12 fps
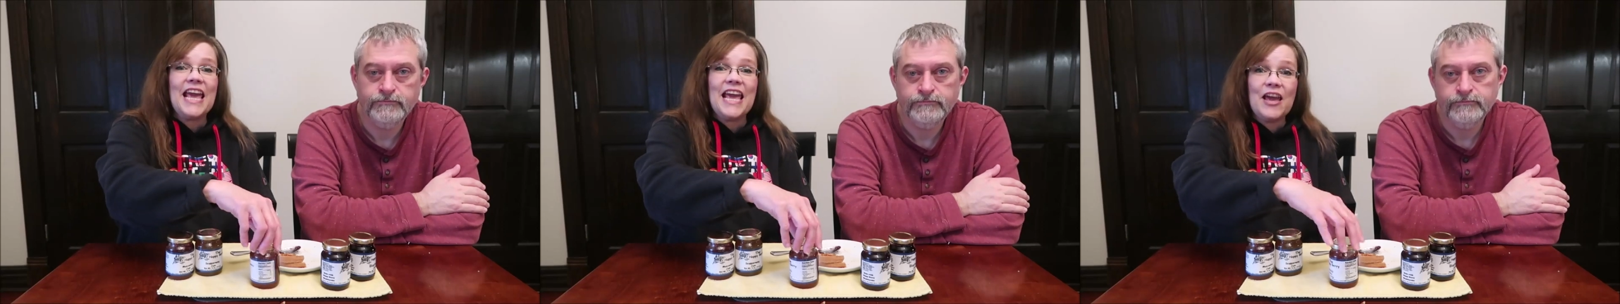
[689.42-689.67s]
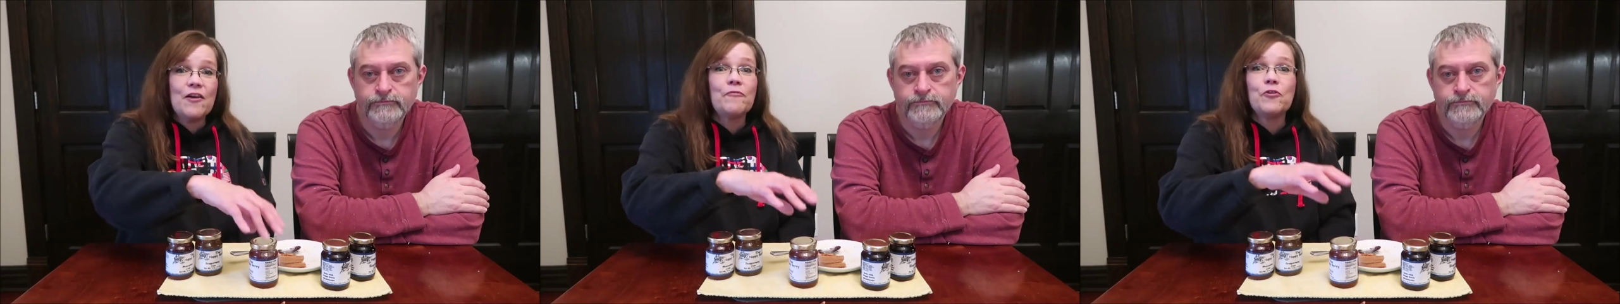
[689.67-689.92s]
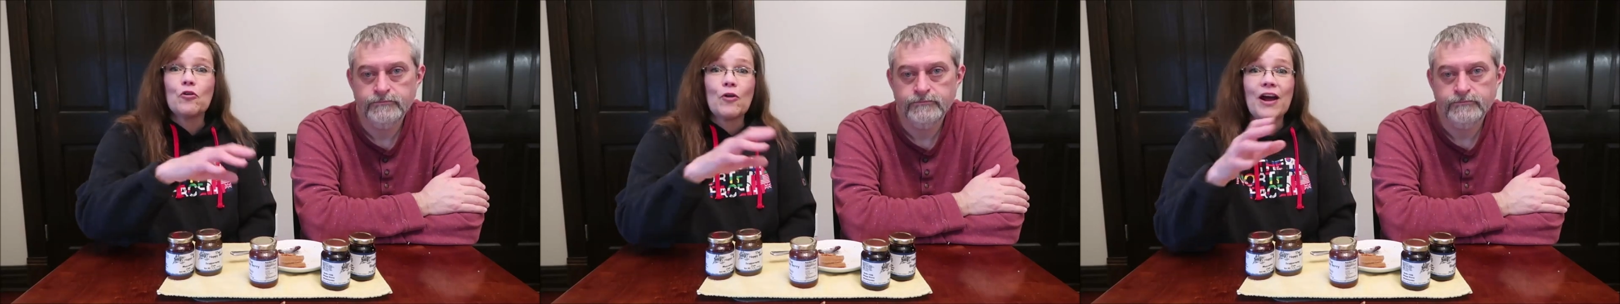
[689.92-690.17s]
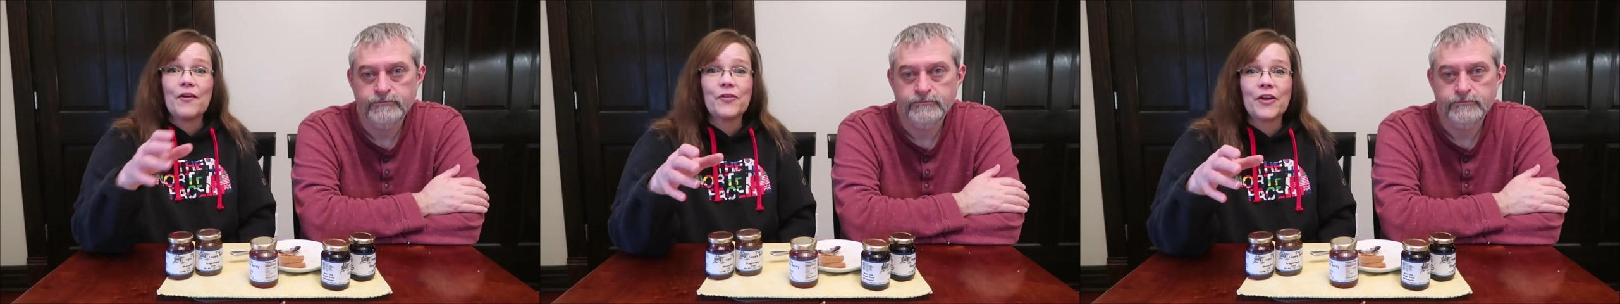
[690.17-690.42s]
Speaker 1: If you're
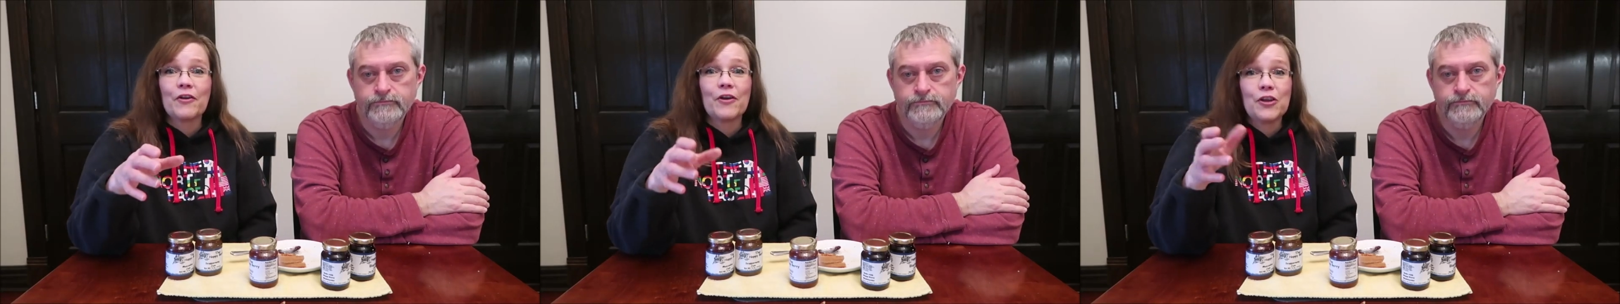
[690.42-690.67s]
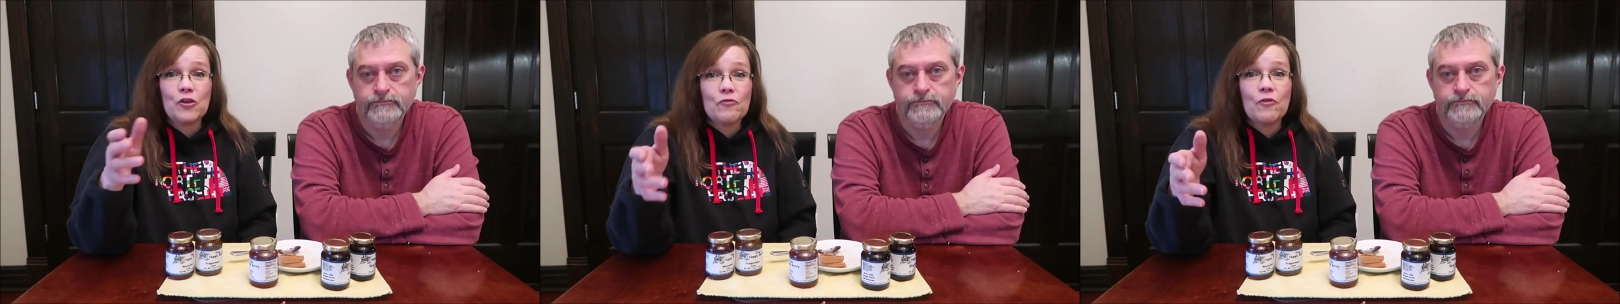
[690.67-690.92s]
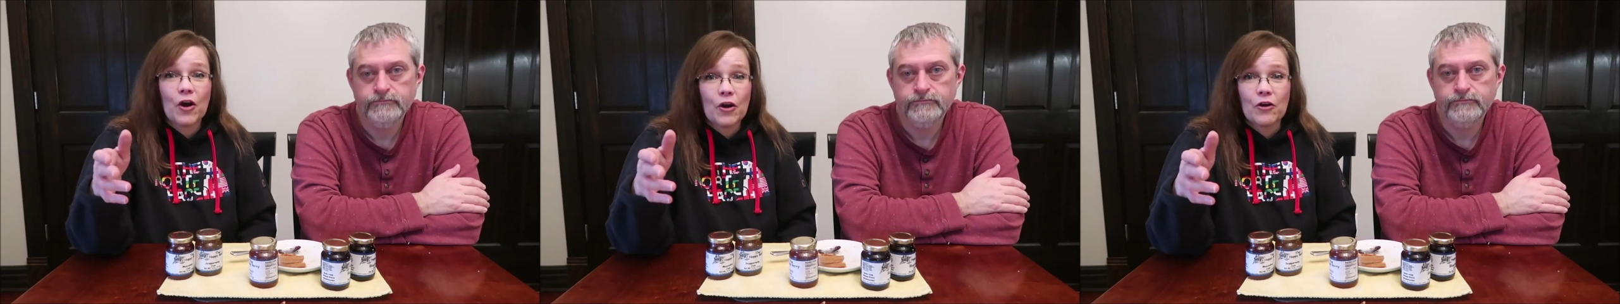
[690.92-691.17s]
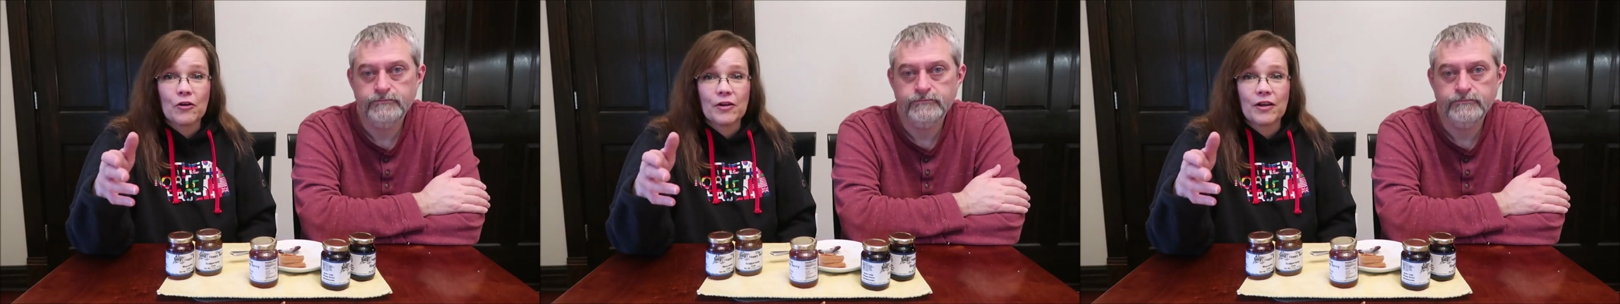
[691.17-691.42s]
out there and you've
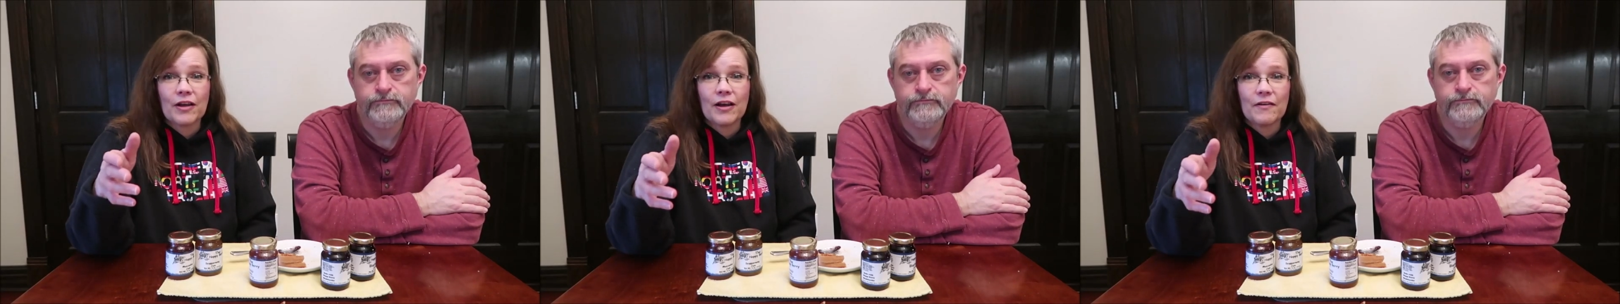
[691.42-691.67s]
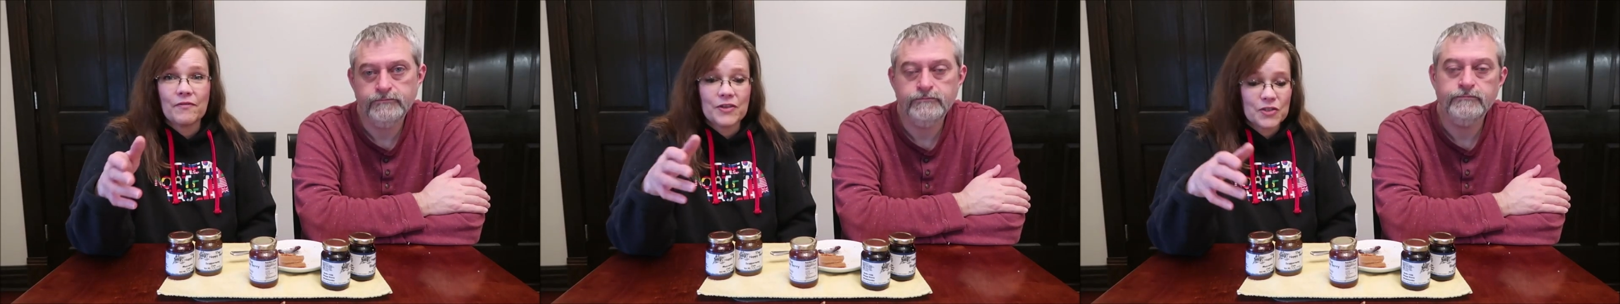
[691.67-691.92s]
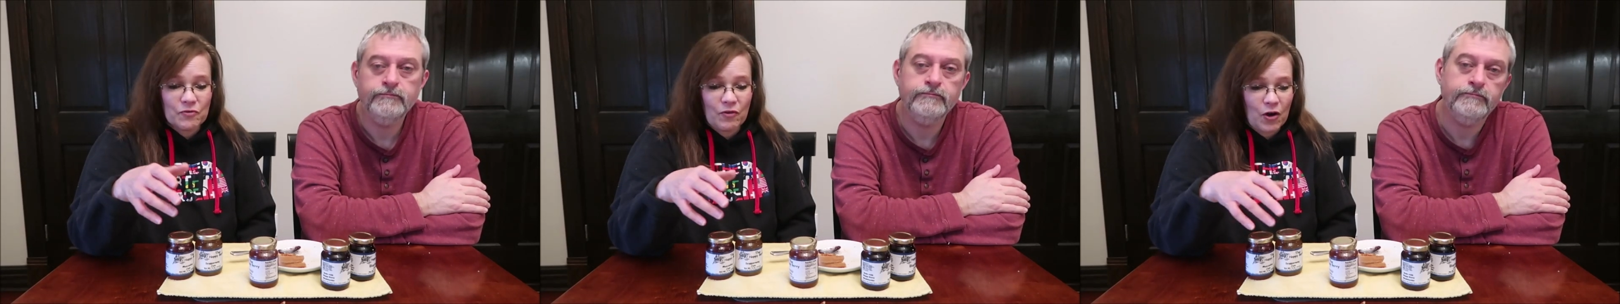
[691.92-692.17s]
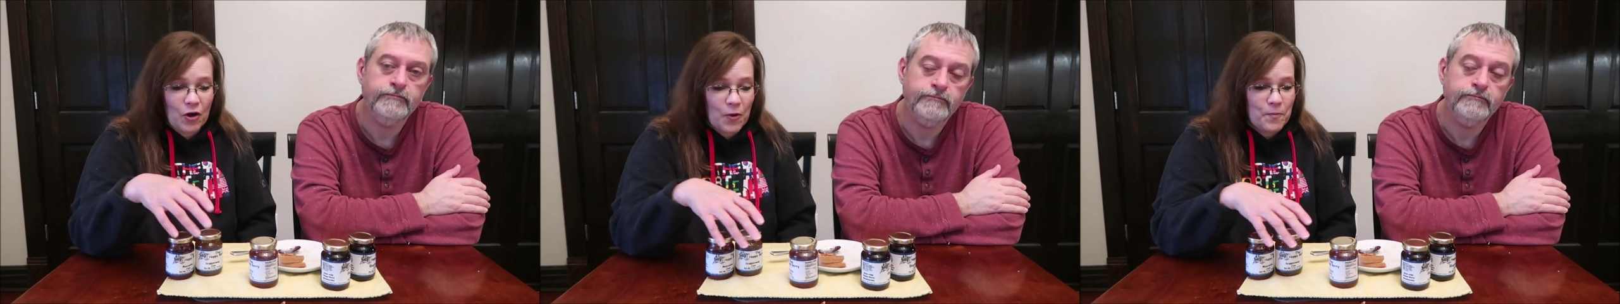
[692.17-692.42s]
heard of this
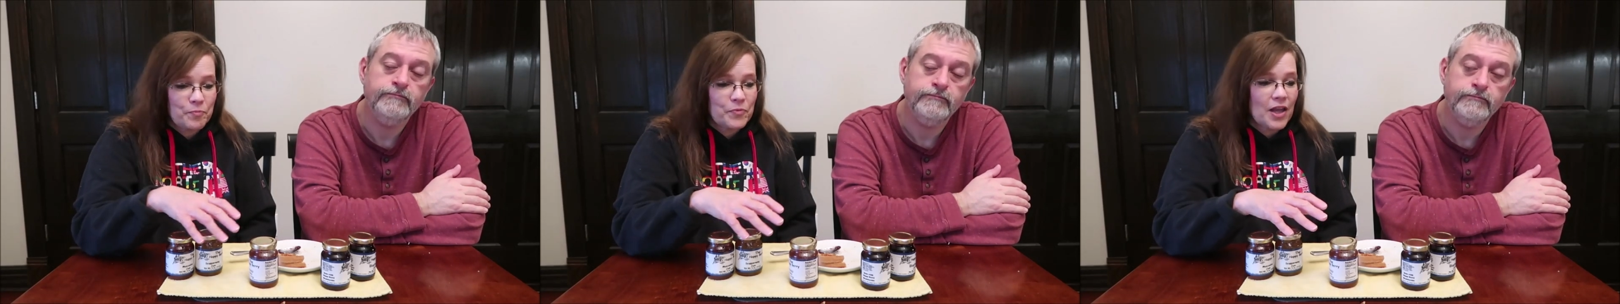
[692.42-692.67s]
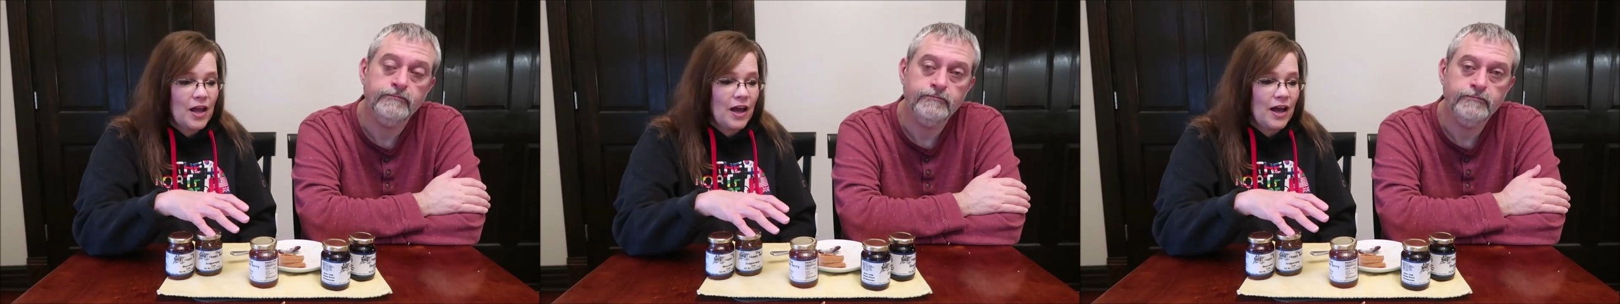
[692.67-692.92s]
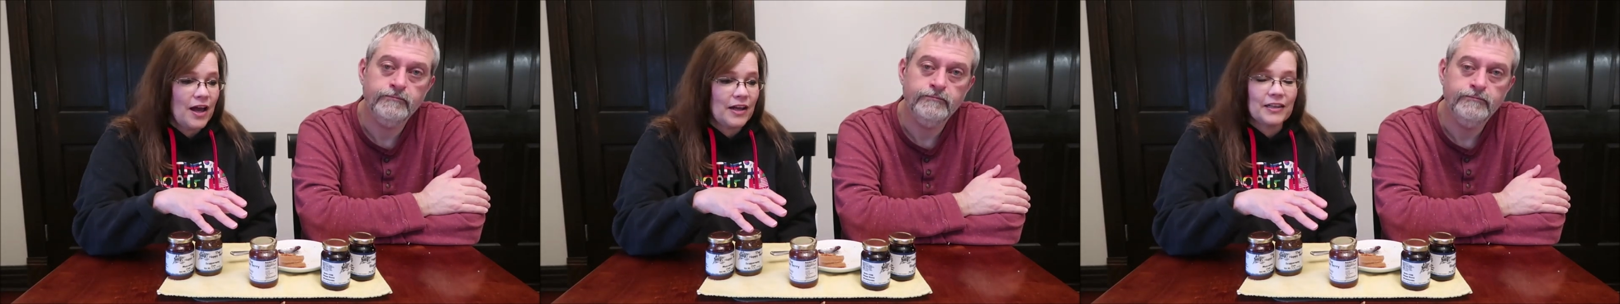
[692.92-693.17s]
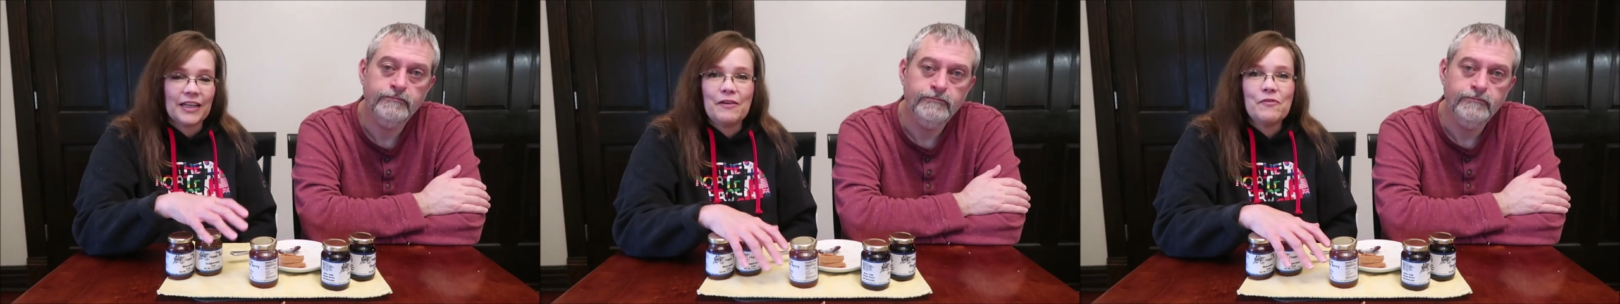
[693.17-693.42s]
farm,
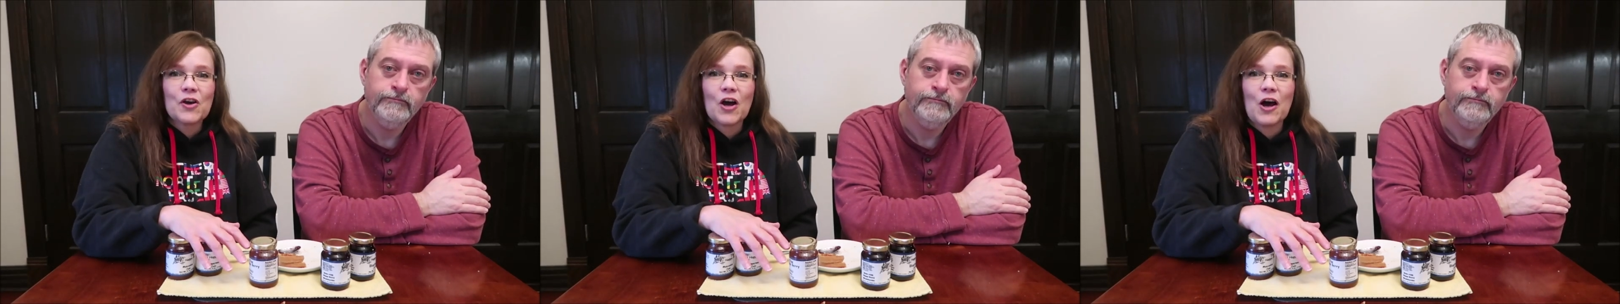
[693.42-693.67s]
uh, leave a